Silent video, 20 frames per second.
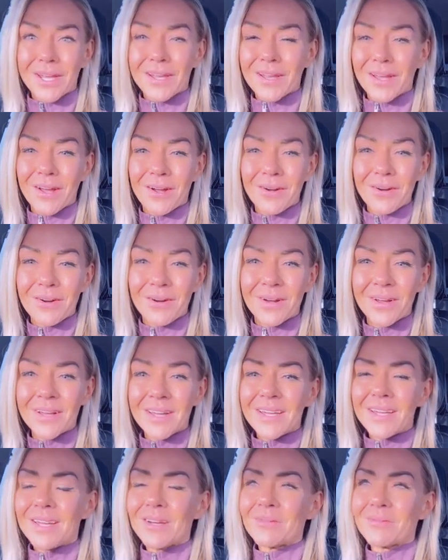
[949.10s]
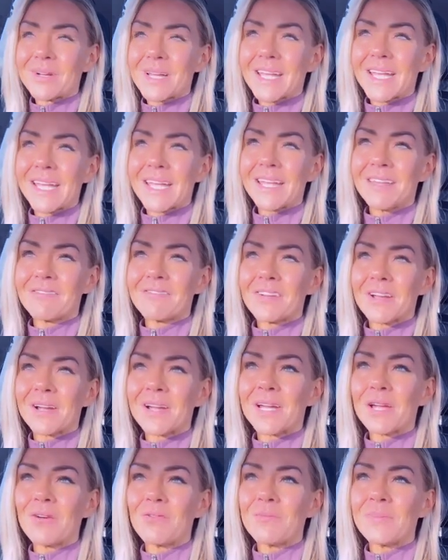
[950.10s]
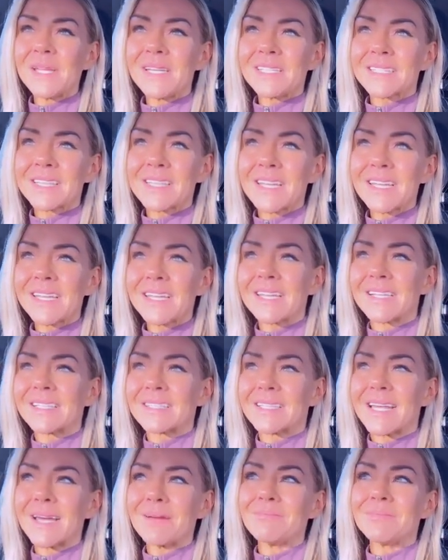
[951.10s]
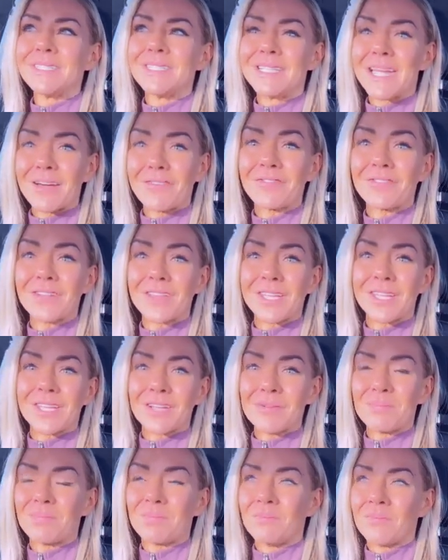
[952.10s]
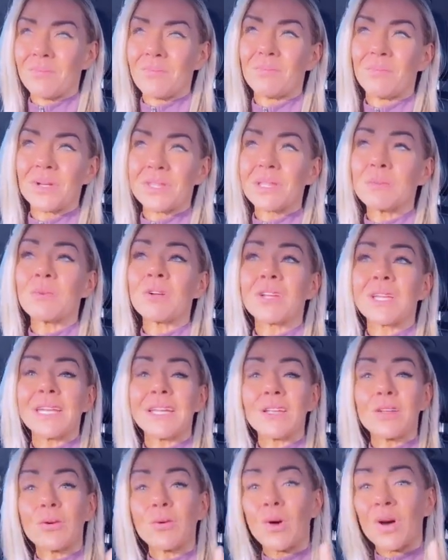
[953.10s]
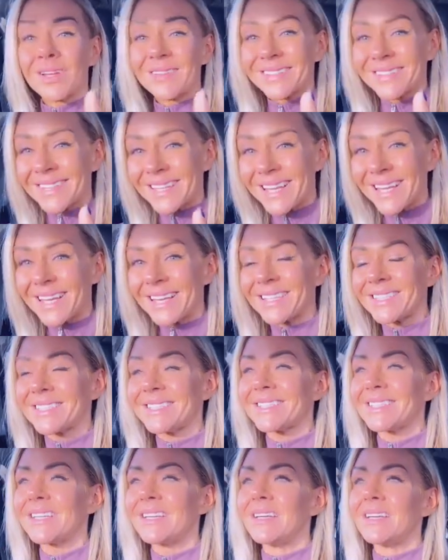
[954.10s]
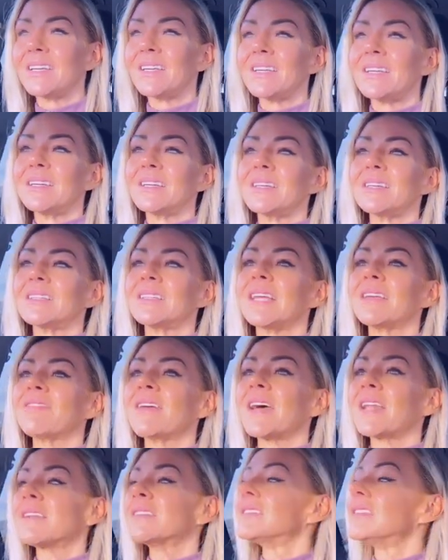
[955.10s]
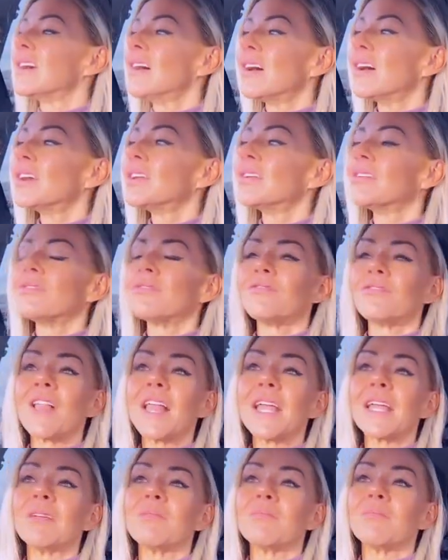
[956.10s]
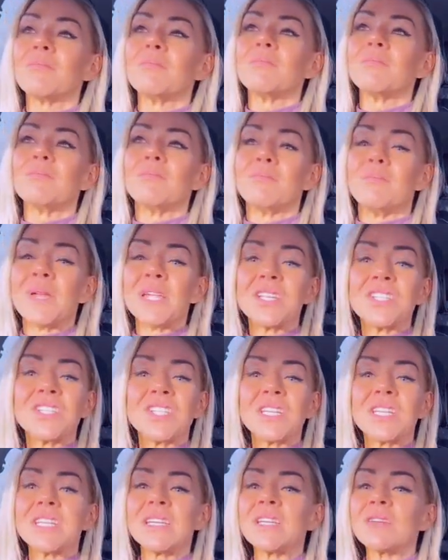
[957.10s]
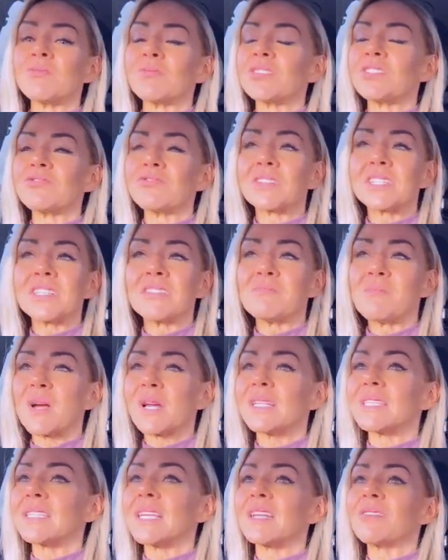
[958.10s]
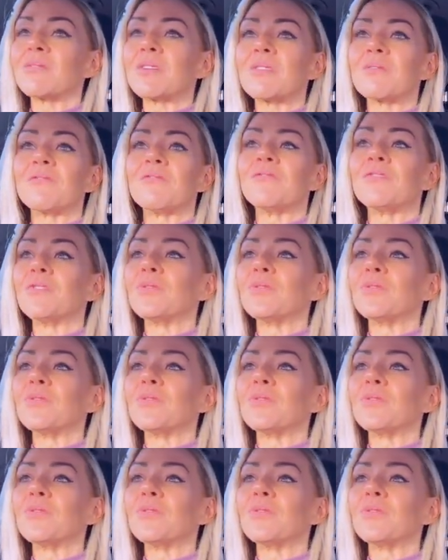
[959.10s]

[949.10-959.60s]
You know, when I get very obese clients, I'm definitely going to put them on keto unless they've had a ton of like binging, restrictive mindset around